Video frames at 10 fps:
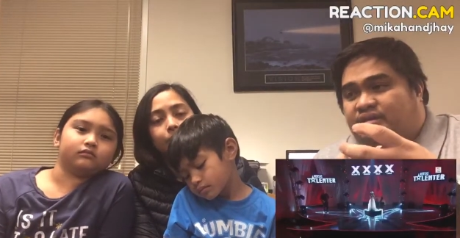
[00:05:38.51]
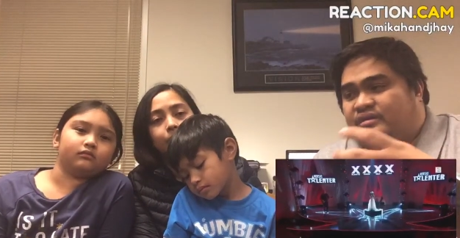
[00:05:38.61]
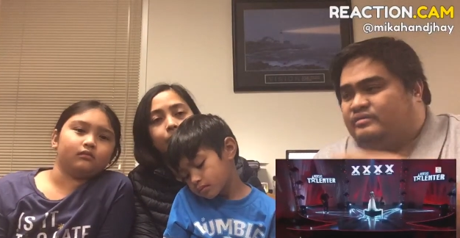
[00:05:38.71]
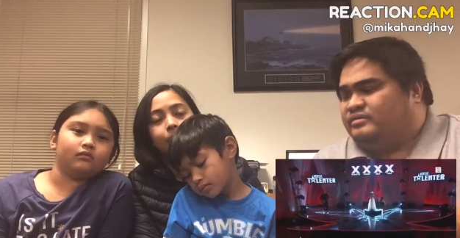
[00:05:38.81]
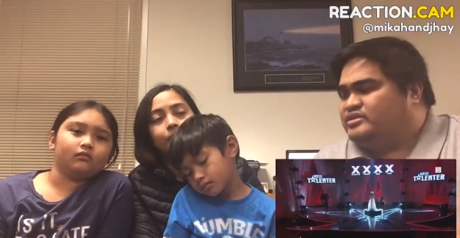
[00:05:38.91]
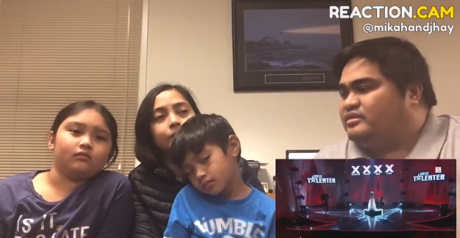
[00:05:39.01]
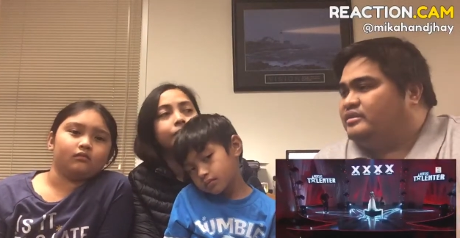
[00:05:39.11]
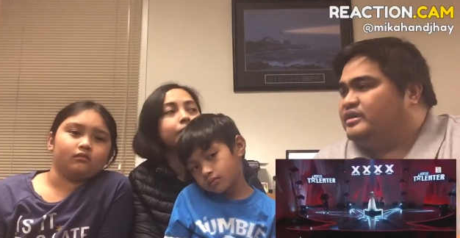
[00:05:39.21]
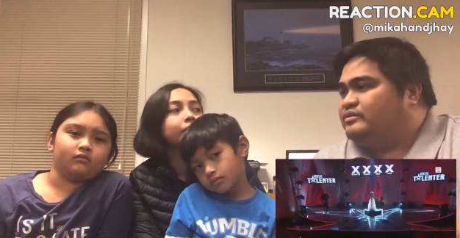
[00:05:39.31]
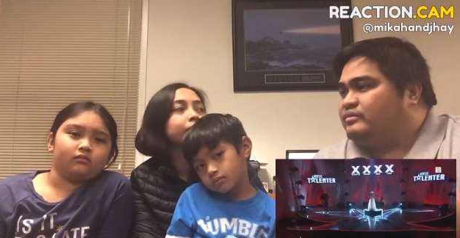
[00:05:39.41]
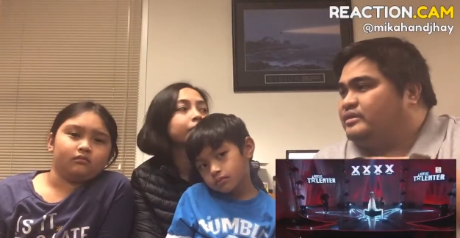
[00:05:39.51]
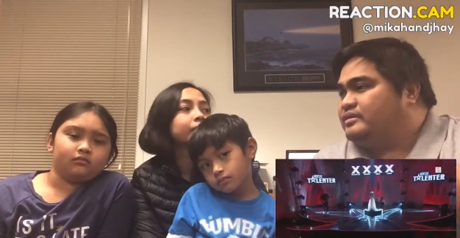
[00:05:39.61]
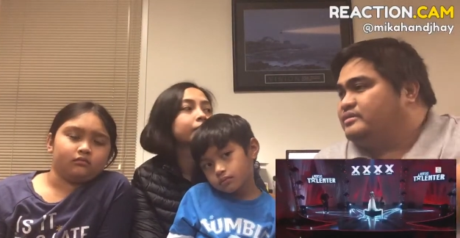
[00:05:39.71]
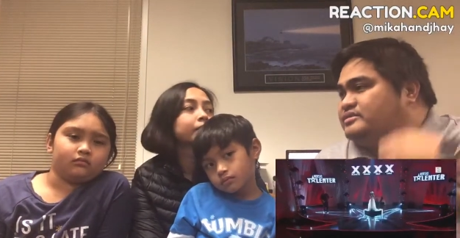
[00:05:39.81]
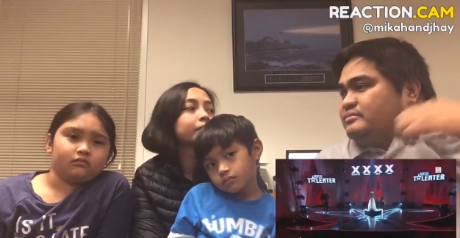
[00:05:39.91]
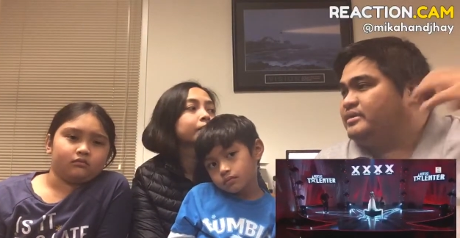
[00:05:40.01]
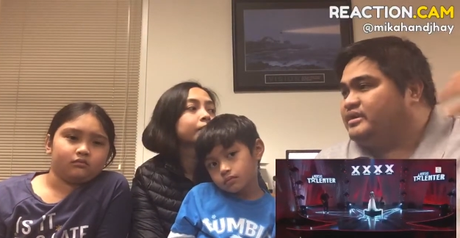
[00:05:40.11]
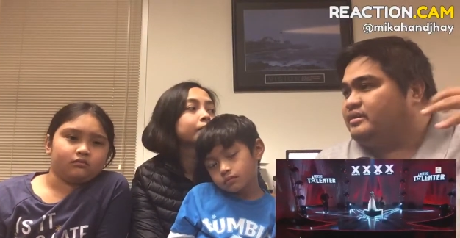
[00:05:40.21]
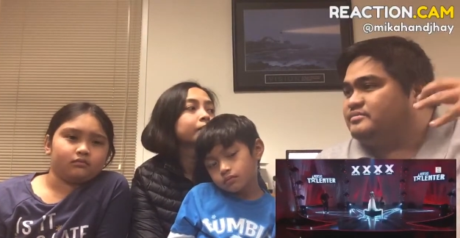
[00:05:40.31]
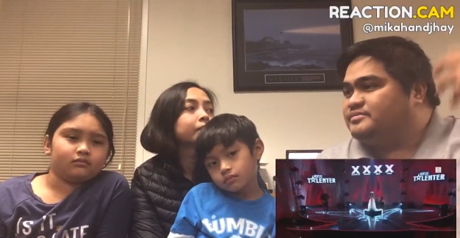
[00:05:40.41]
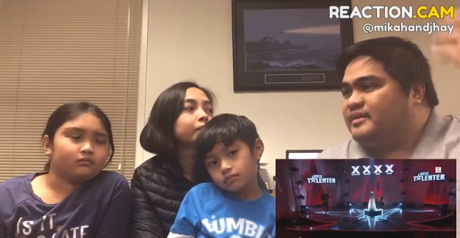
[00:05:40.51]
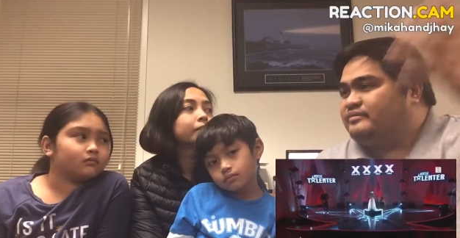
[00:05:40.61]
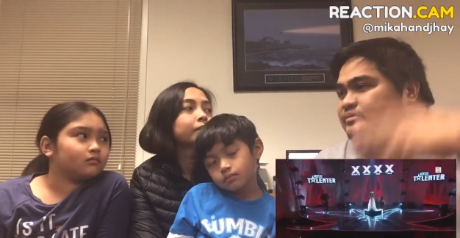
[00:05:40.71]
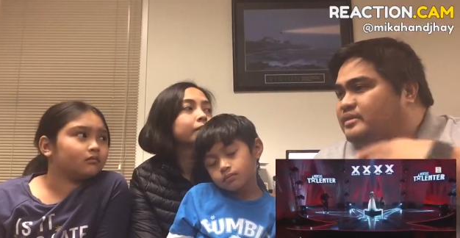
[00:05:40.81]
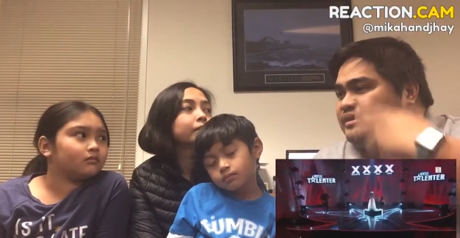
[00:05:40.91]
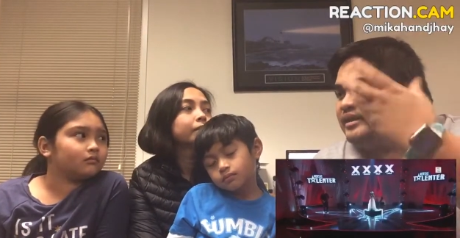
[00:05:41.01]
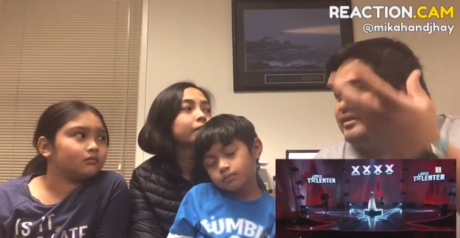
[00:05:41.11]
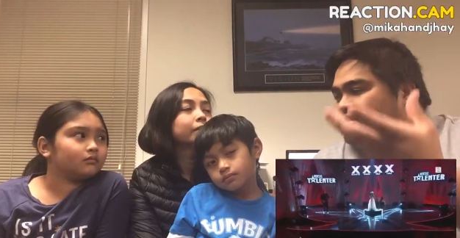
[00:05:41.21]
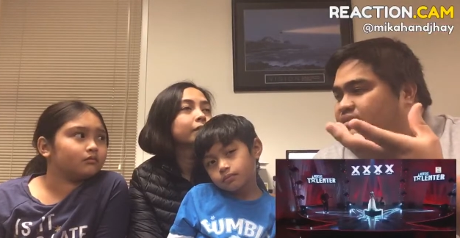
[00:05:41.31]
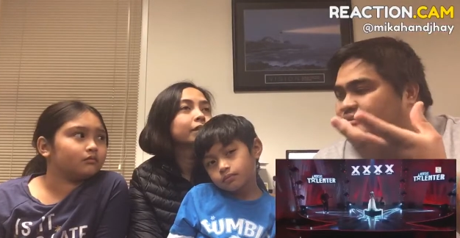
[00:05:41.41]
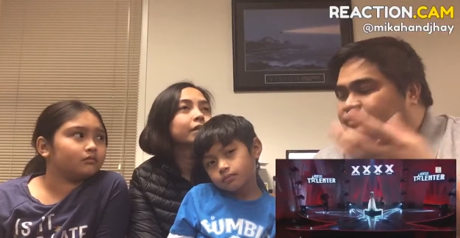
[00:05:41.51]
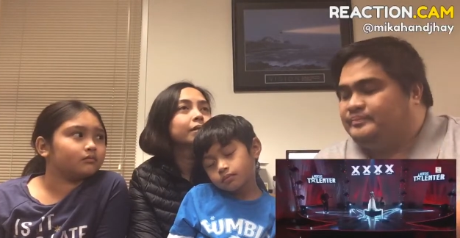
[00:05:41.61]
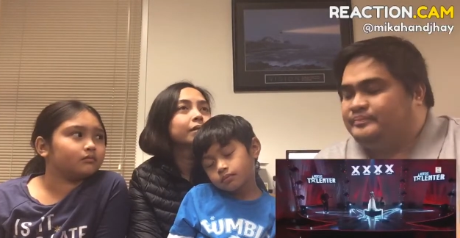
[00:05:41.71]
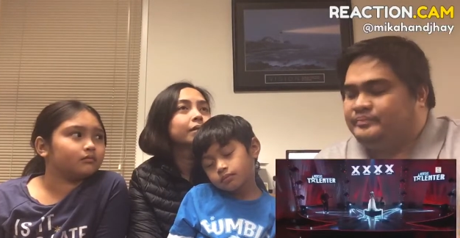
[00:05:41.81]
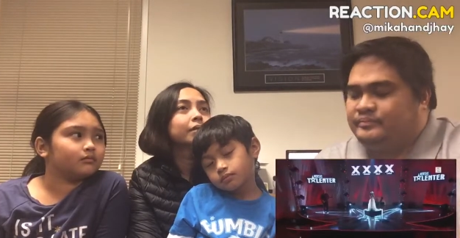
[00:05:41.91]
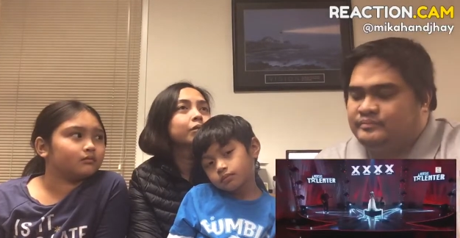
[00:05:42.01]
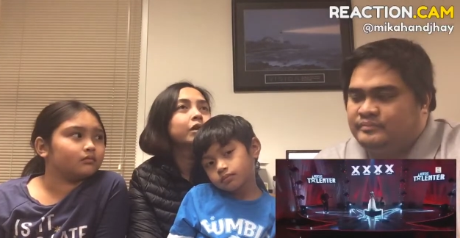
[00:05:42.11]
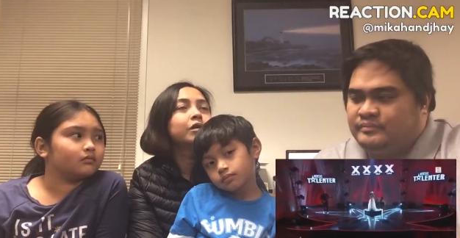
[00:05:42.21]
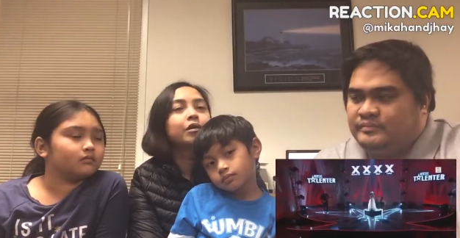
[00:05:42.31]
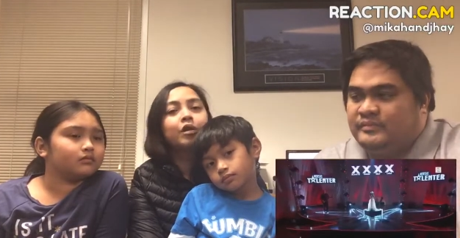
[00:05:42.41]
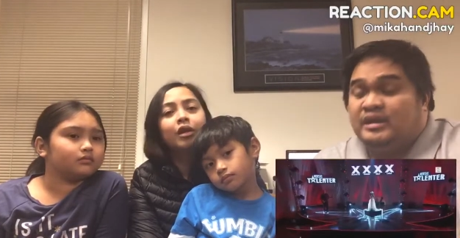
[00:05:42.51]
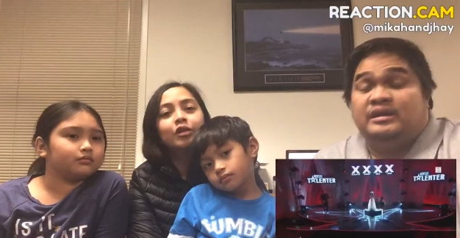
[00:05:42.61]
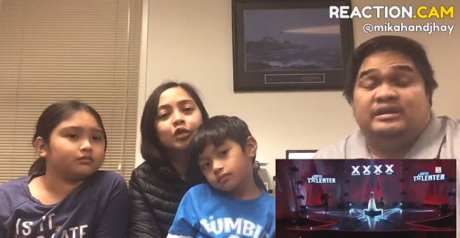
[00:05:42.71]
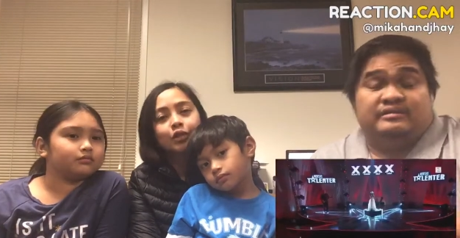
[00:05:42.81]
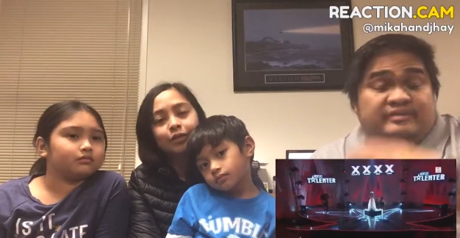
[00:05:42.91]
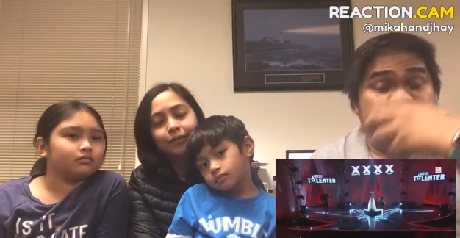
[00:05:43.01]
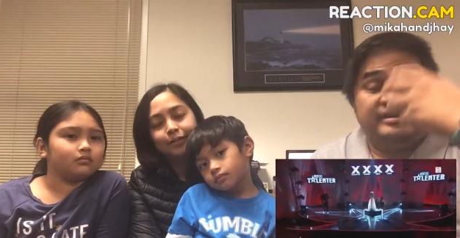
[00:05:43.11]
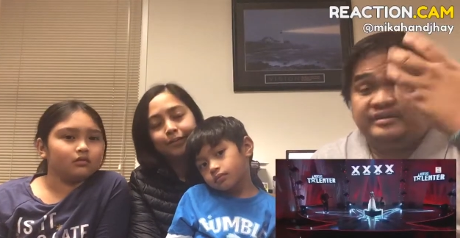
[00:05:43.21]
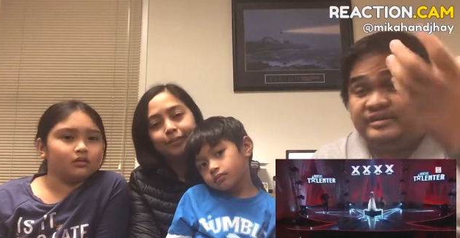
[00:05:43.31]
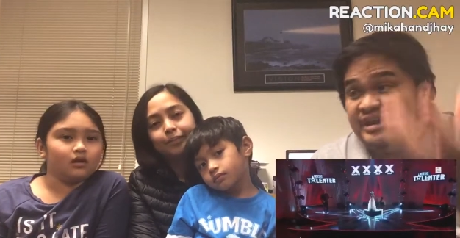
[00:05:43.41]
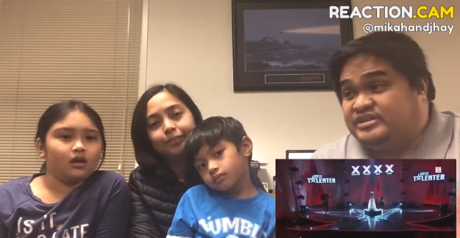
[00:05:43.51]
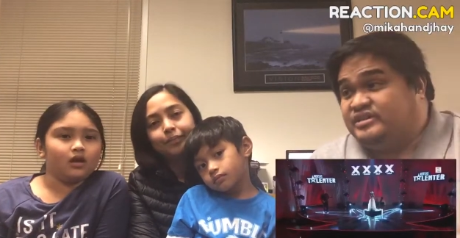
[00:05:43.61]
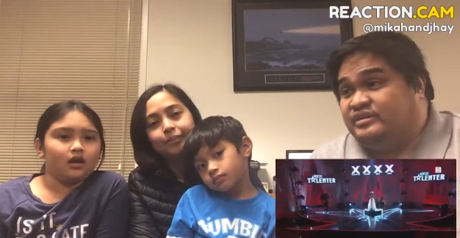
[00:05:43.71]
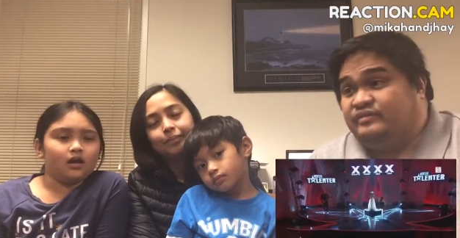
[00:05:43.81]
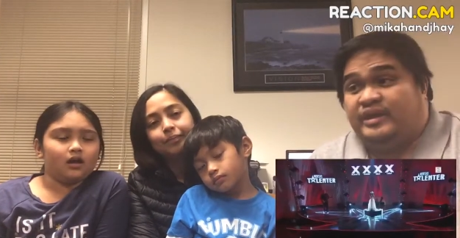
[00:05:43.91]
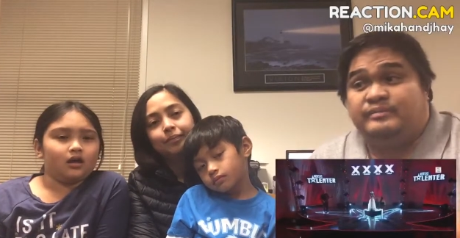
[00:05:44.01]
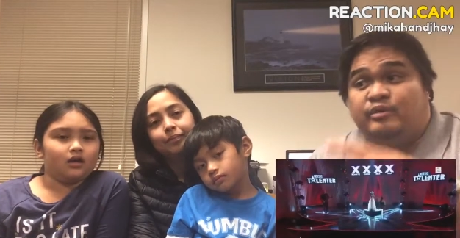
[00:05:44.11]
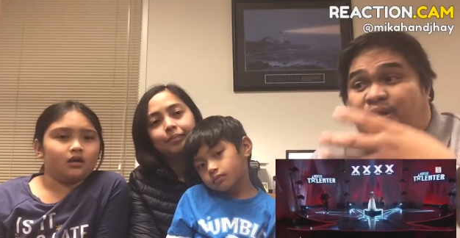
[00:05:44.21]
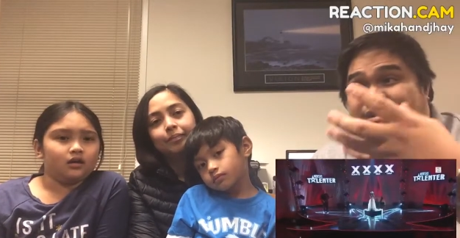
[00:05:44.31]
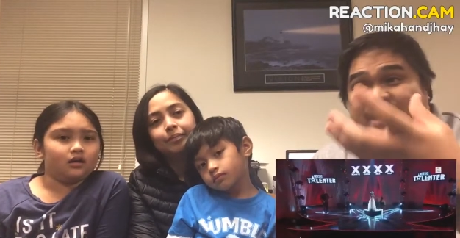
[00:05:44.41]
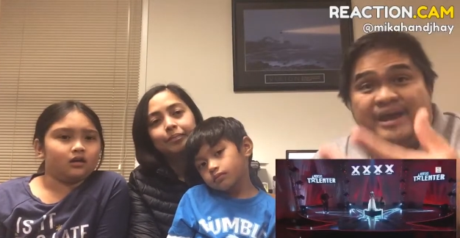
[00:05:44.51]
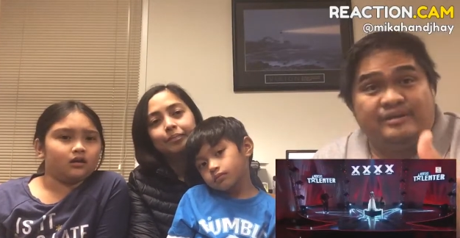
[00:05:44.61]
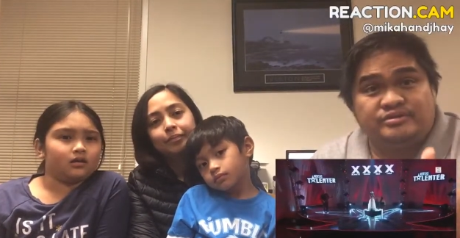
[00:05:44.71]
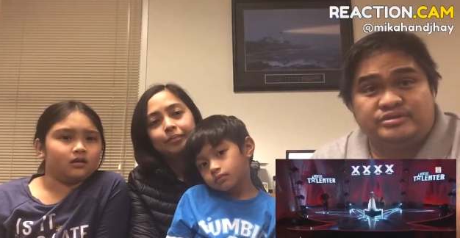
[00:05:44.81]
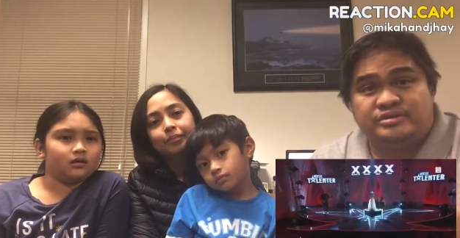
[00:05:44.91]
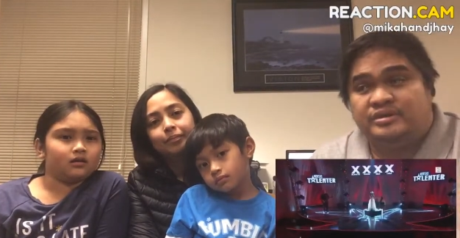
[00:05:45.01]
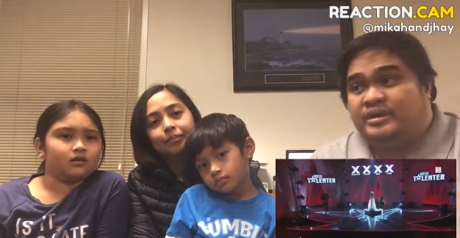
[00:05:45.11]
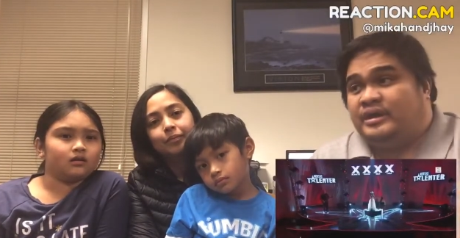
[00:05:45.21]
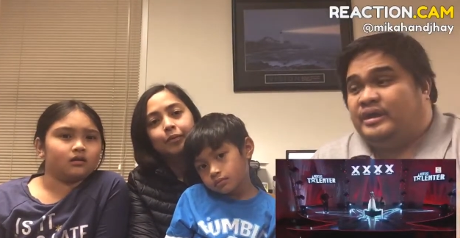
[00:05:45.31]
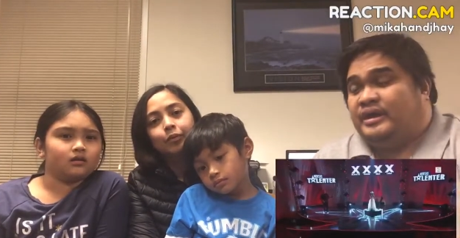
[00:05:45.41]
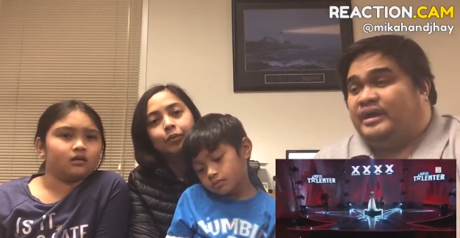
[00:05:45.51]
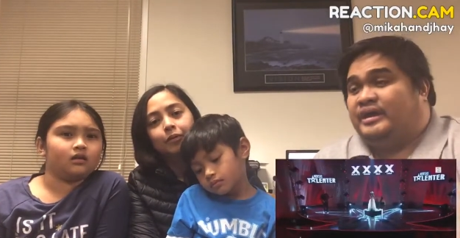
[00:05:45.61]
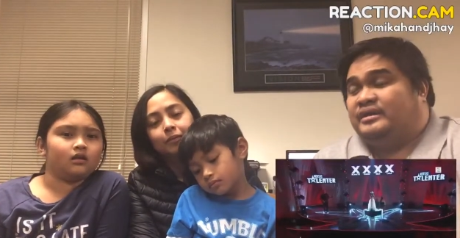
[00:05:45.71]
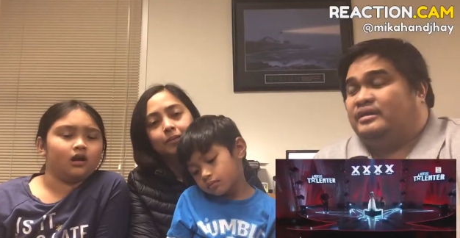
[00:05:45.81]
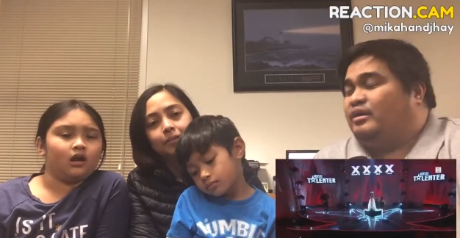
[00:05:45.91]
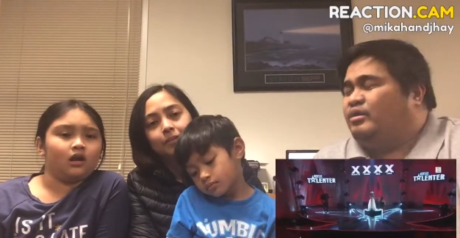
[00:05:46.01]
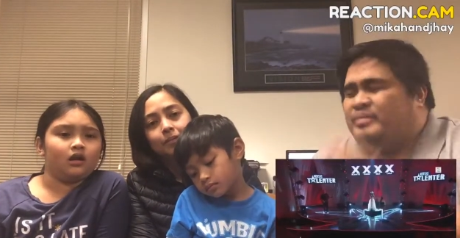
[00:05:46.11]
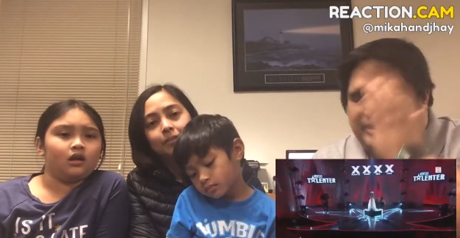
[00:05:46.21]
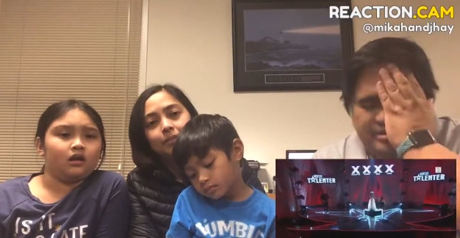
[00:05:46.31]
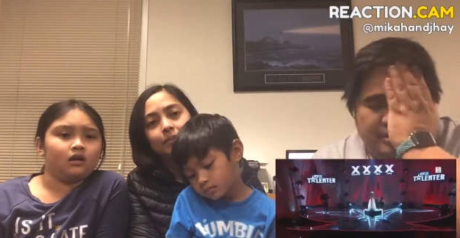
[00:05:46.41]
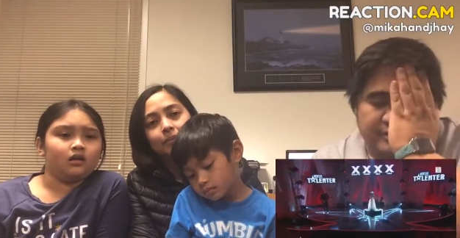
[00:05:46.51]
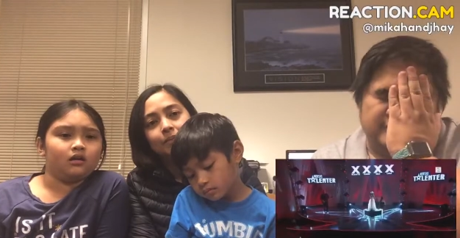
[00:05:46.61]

Speaker 1: uh, what you call that when somebody comes back from the dead. Um,
Speaker 2: Reincarnation.
Speaker 1: Reincarnation of Amy Winehouse. Mm. And oh my gosh.